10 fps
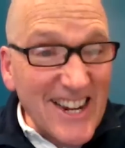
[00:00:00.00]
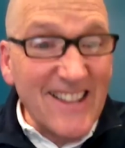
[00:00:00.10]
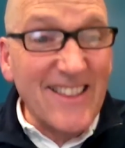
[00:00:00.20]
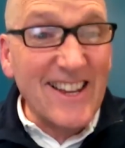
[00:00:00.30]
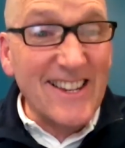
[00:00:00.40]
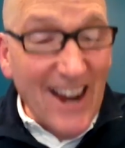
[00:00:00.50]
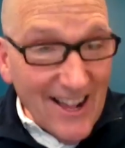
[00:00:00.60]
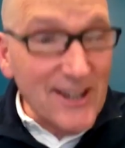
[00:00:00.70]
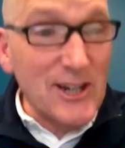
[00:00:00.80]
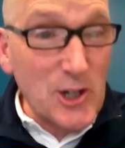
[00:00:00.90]
in The
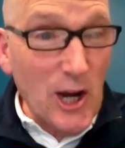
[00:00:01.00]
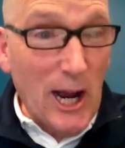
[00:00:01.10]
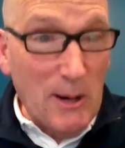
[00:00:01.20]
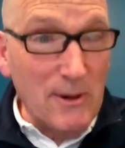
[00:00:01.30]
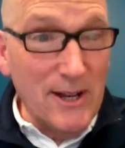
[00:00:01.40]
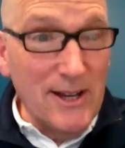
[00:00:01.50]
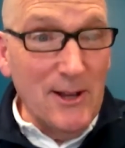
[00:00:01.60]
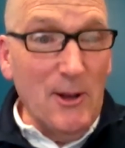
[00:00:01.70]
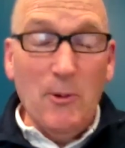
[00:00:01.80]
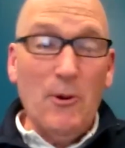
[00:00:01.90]
Italian Job
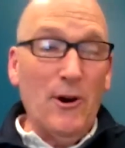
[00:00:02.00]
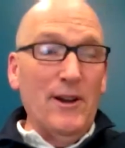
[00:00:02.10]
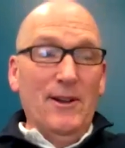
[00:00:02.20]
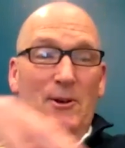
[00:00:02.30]
where